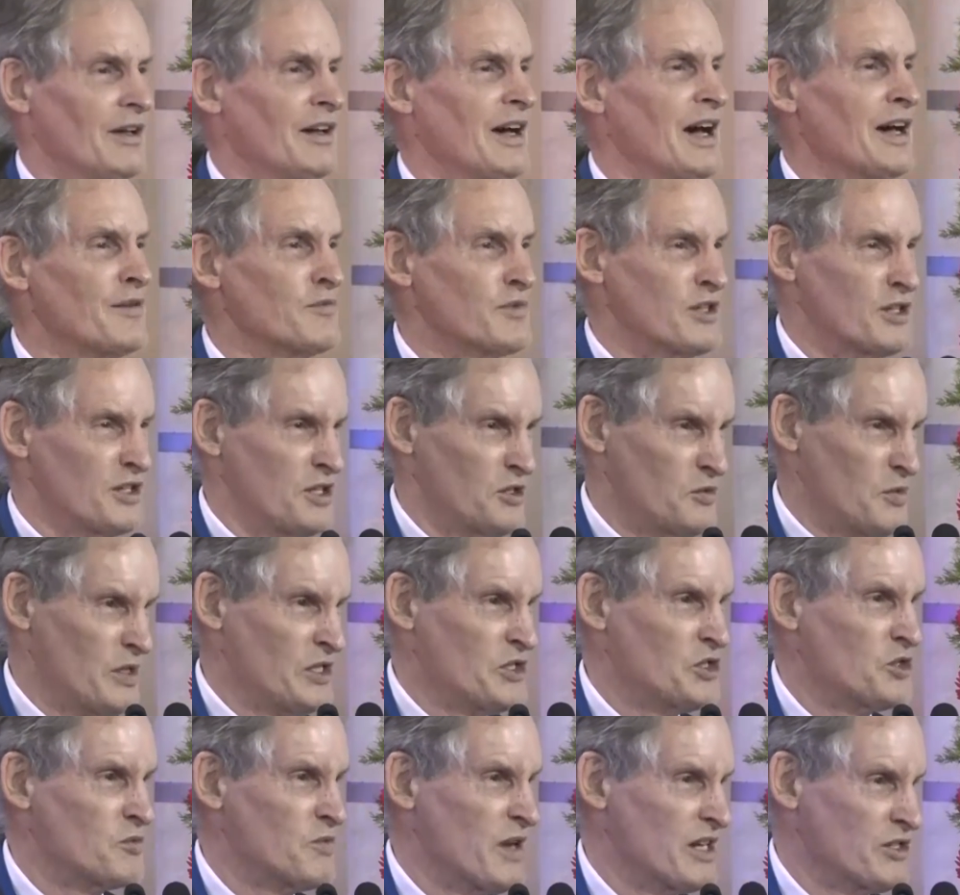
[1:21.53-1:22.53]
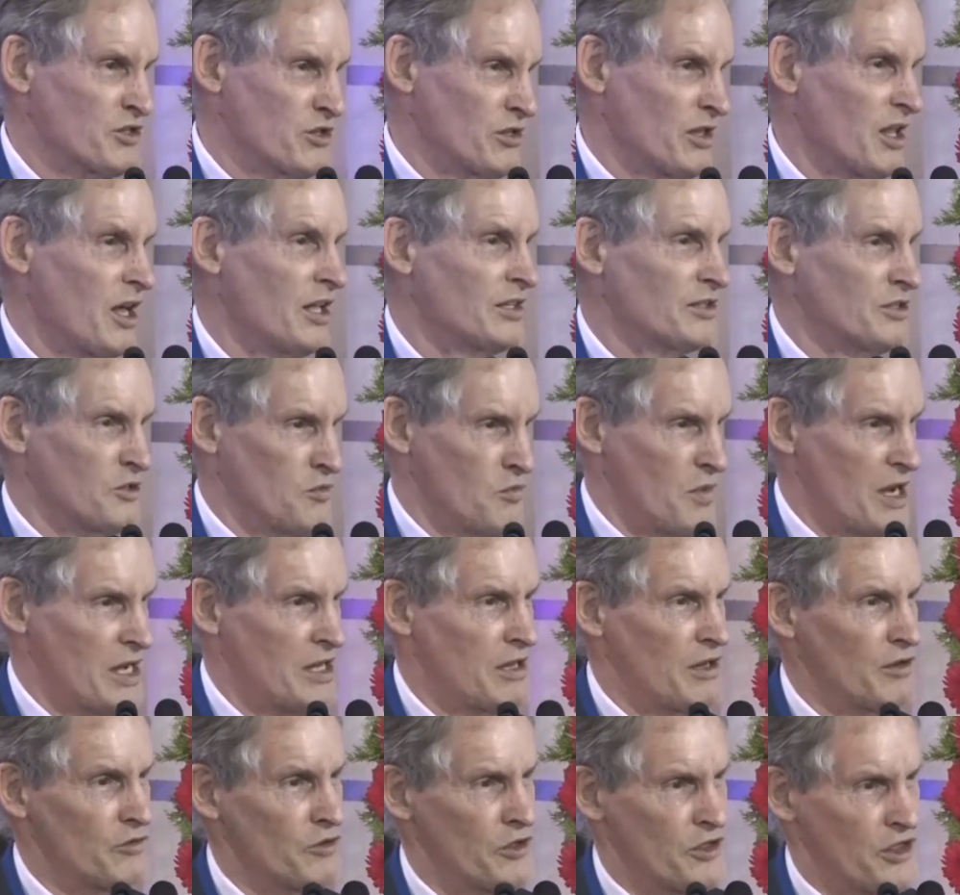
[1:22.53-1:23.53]
I'm going to be special. I'll do
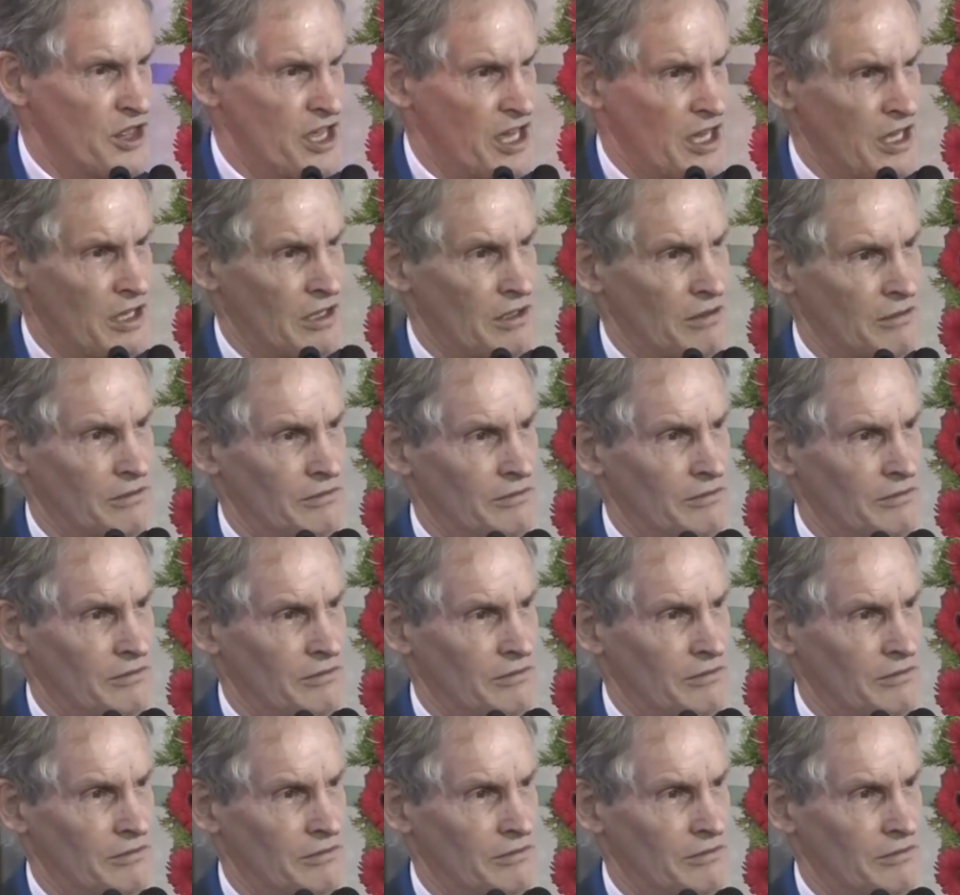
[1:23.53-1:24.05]
my own thing."